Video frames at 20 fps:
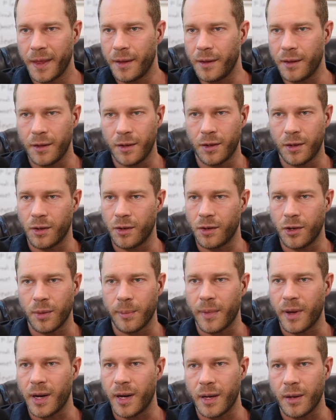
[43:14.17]
Your your
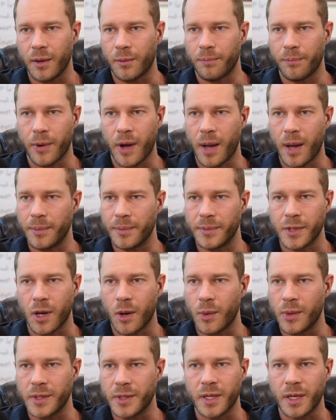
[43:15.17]
money problem's
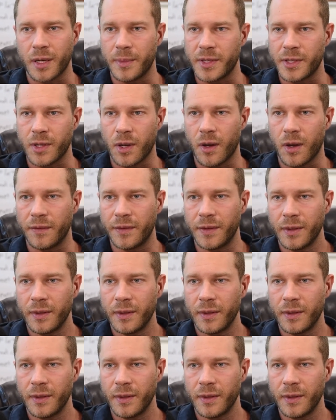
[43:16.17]
always going to be solved.